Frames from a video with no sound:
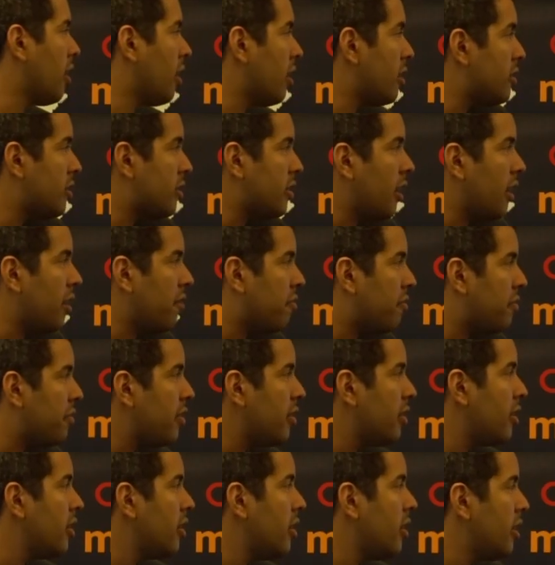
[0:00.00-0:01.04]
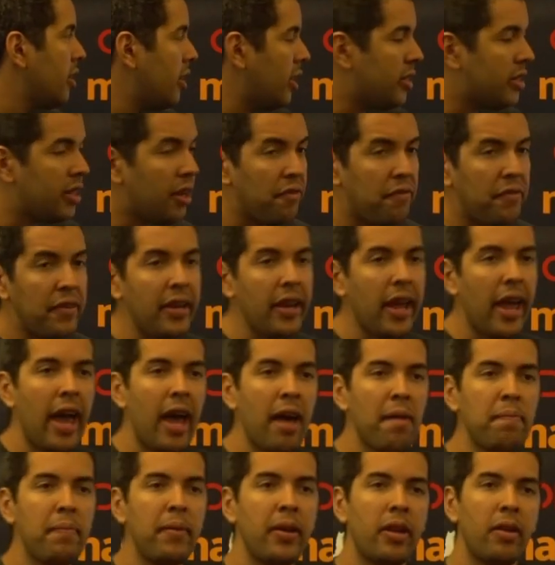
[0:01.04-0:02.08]
a lot of stuff. There's something
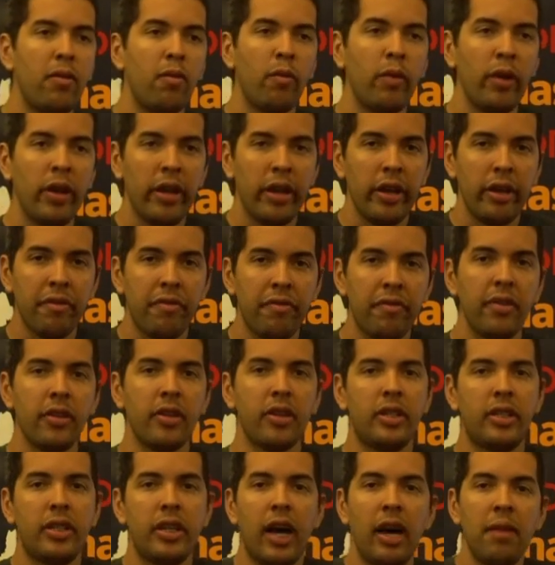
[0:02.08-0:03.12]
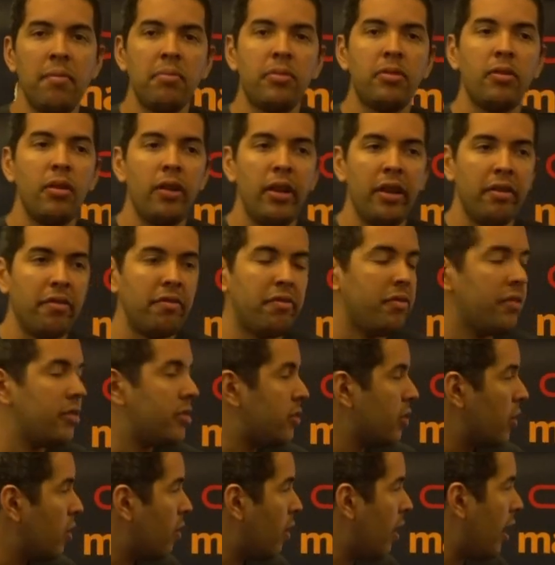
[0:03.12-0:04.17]
happened with time to live.
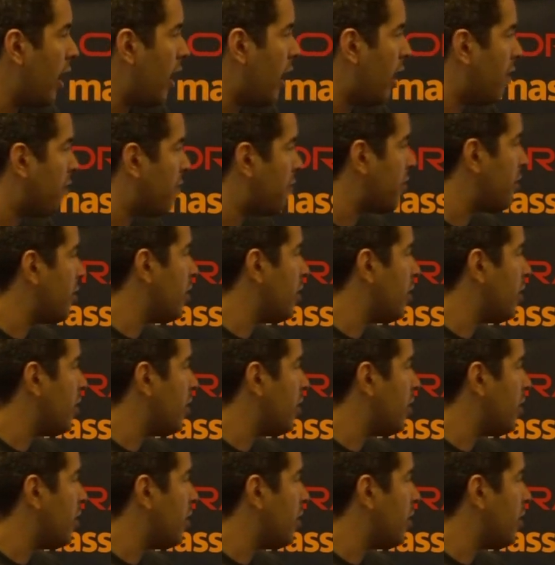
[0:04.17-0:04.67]
So I have